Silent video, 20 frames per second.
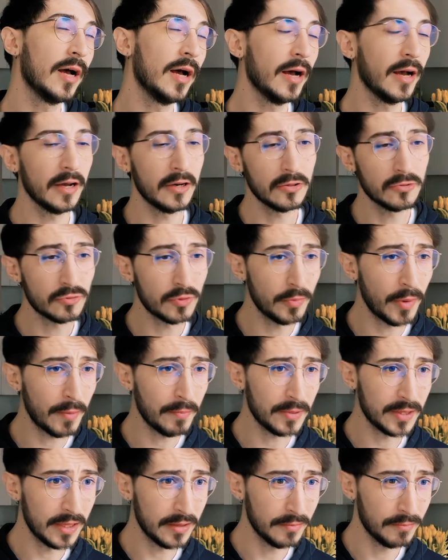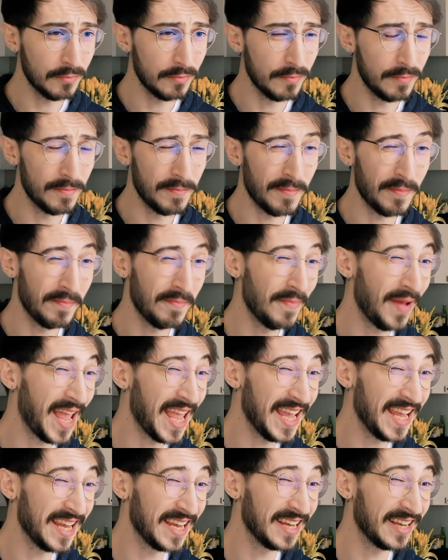I don't remember the
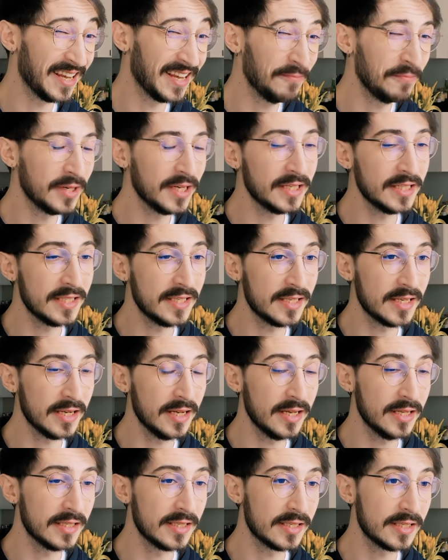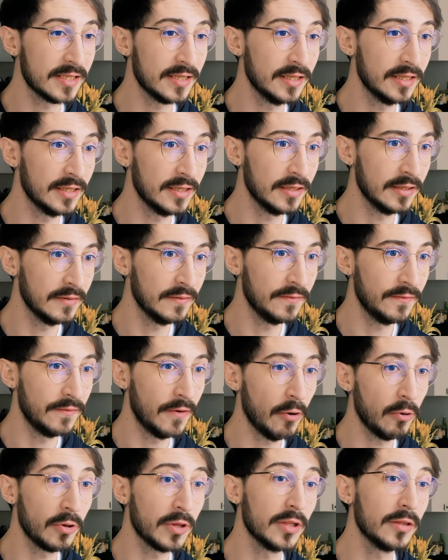maker, but it's, it's a
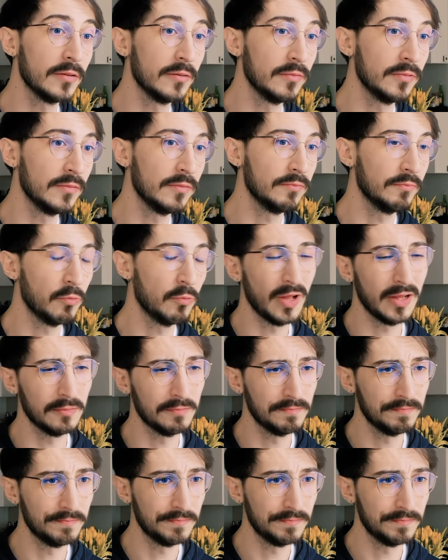vocal, well,